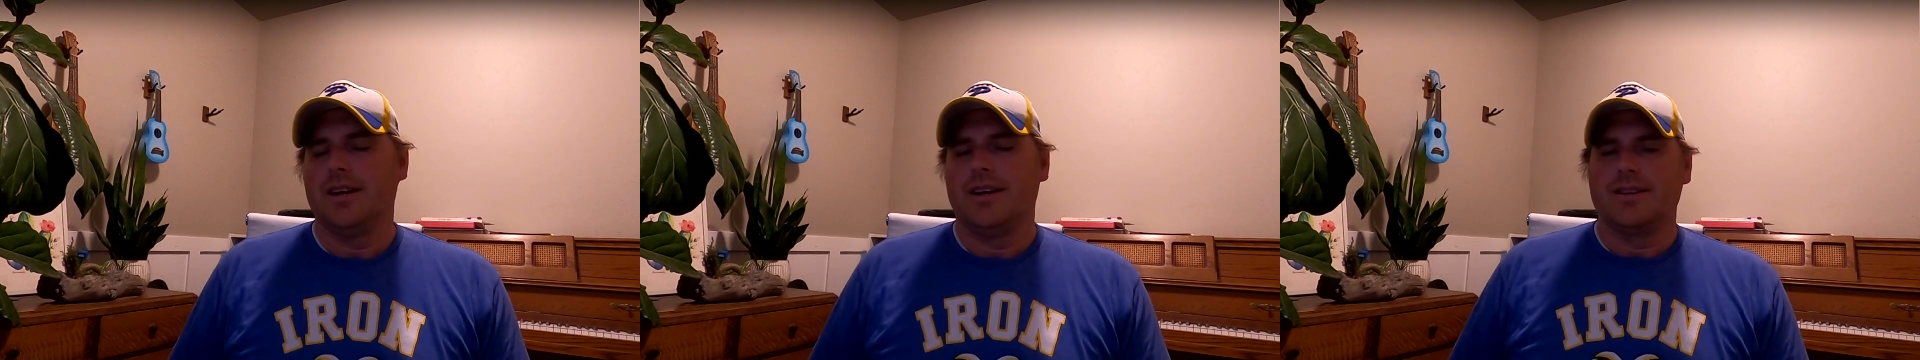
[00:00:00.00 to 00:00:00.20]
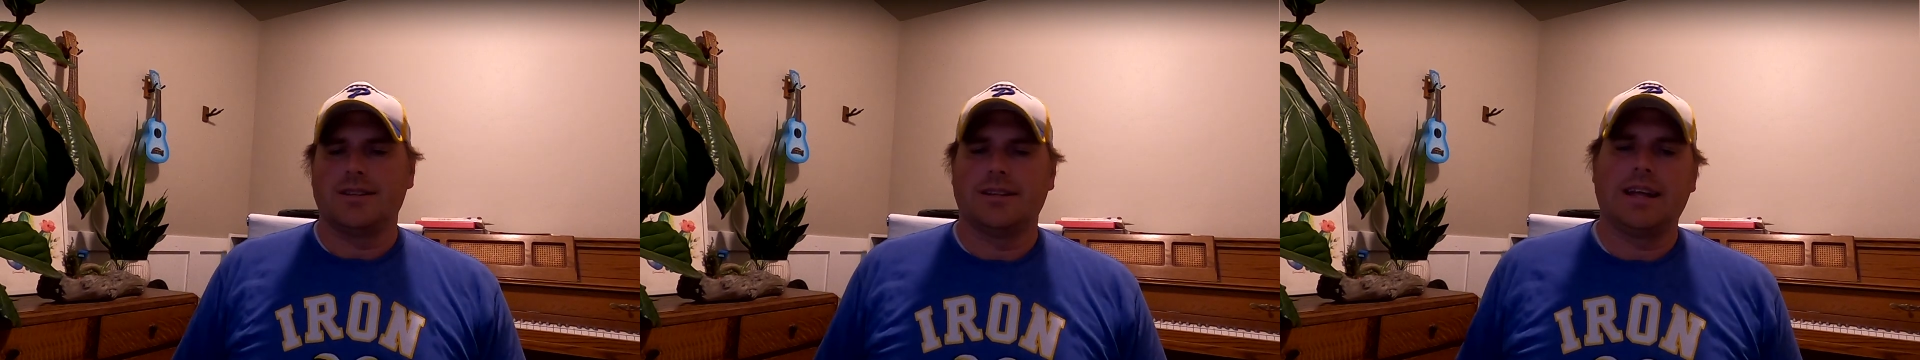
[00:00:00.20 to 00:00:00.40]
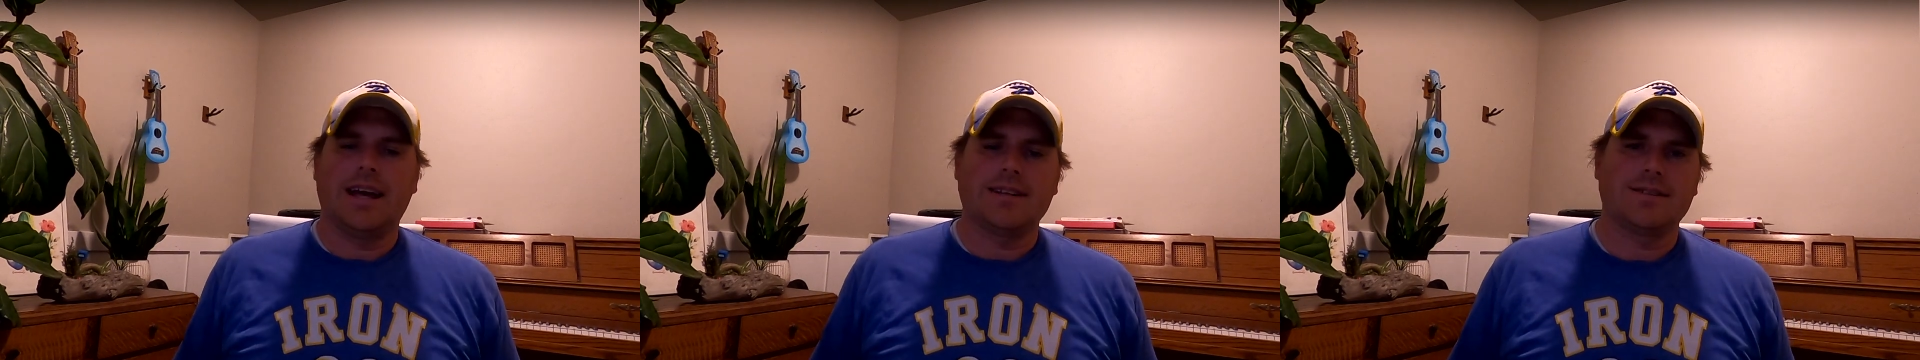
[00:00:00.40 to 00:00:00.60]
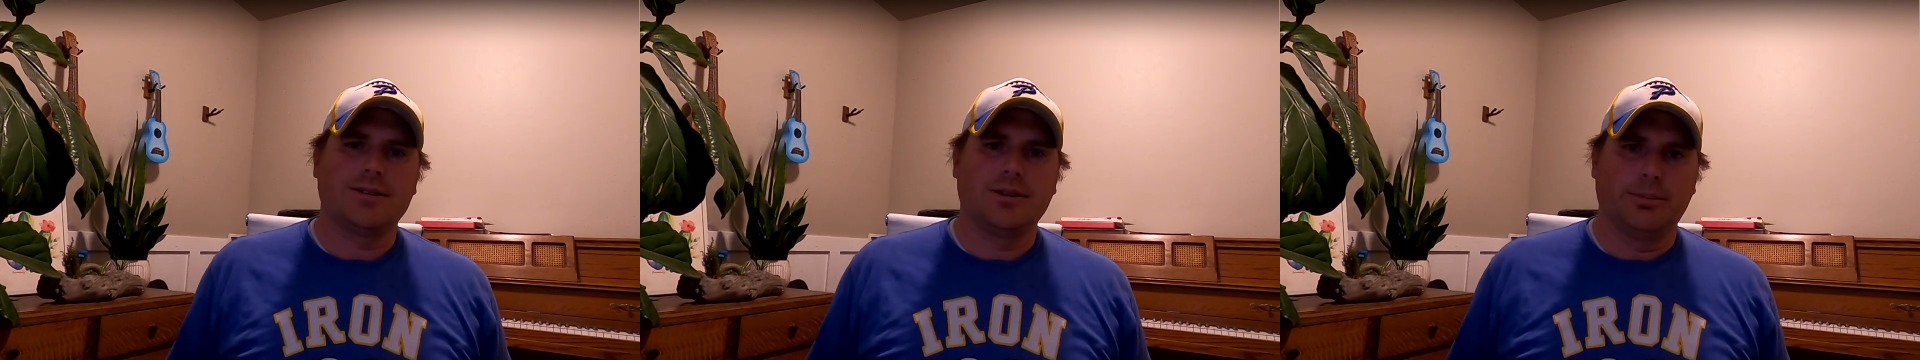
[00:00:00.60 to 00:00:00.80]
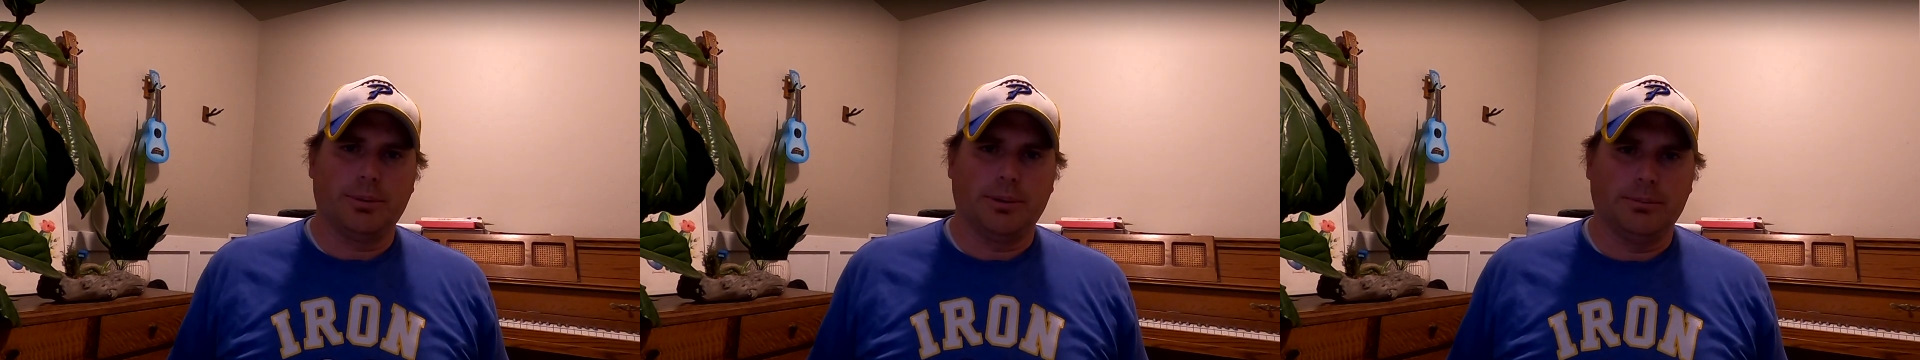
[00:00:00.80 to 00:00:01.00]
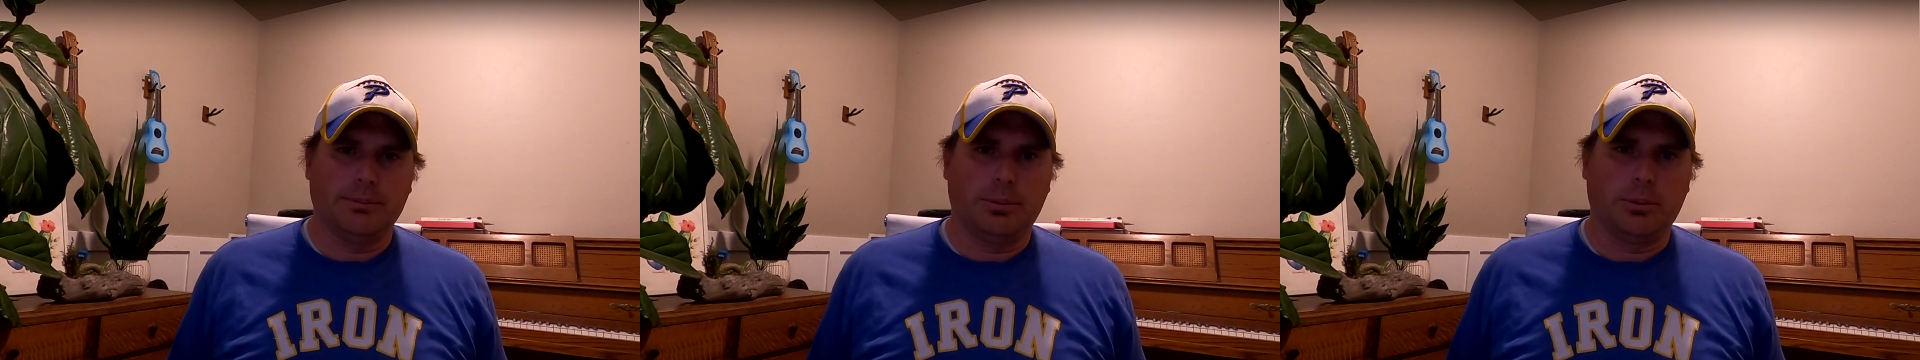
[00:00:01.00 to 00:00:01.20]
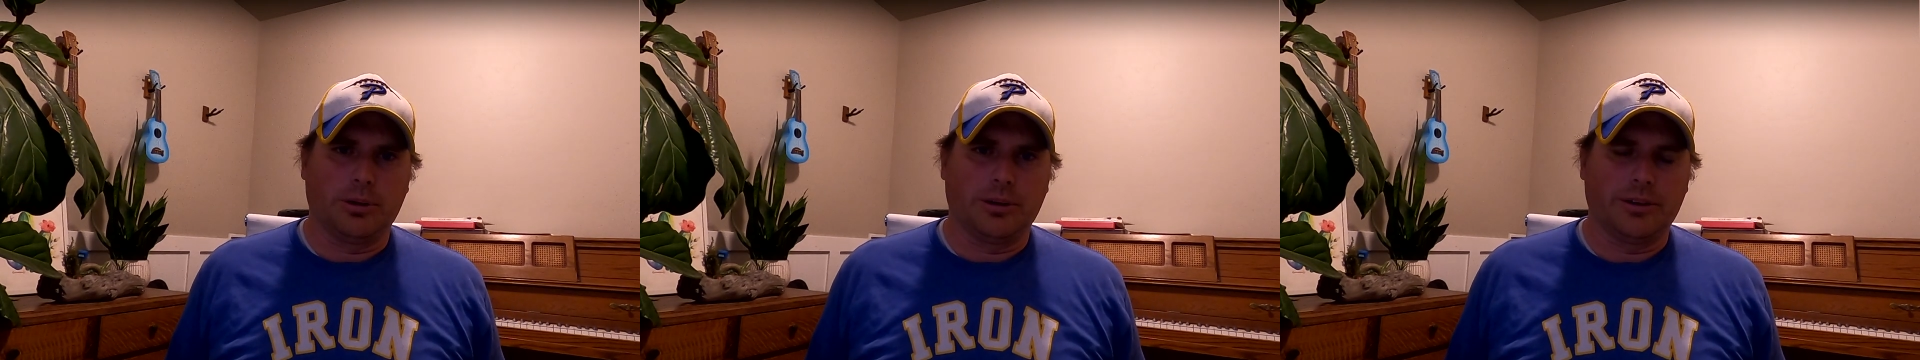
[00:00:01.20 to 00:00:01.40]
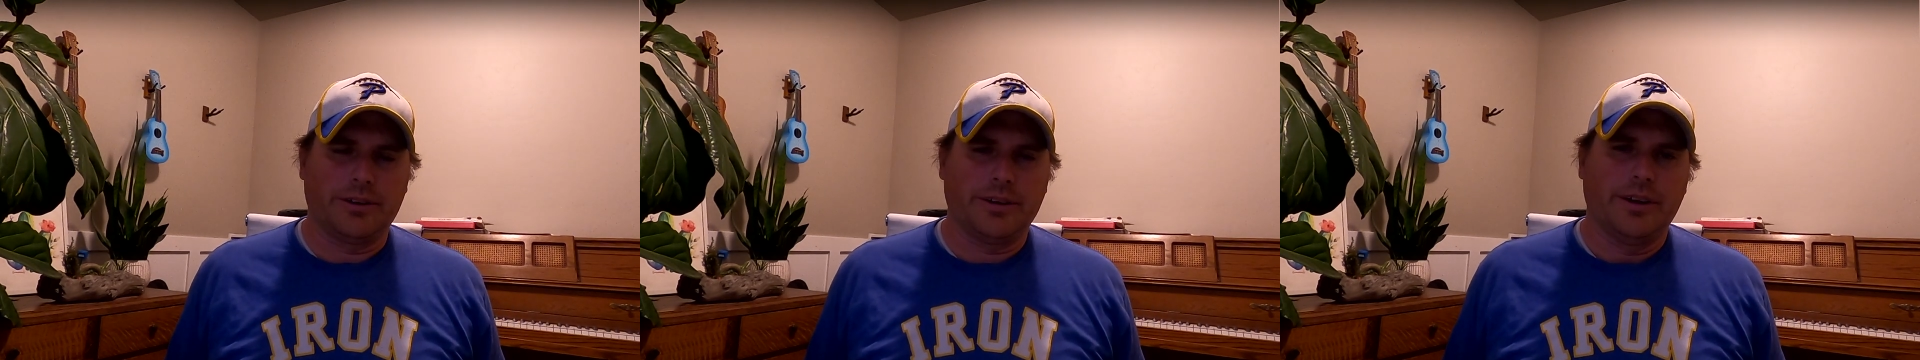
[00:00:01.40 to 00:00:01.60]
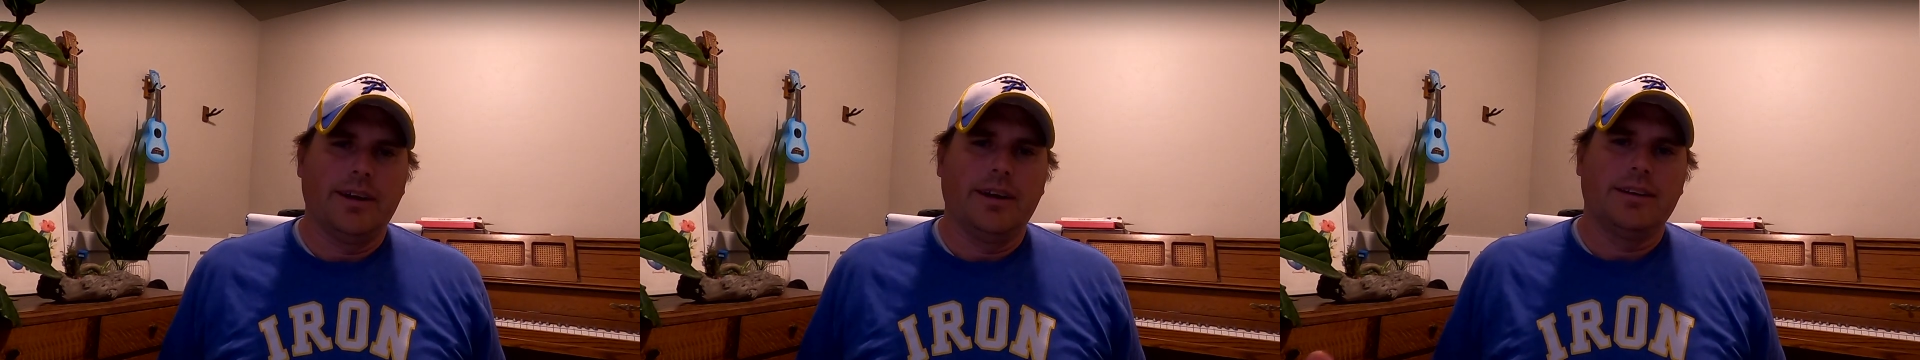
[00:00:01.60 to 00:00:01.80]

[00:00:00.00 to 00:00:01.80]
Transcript: So that's super important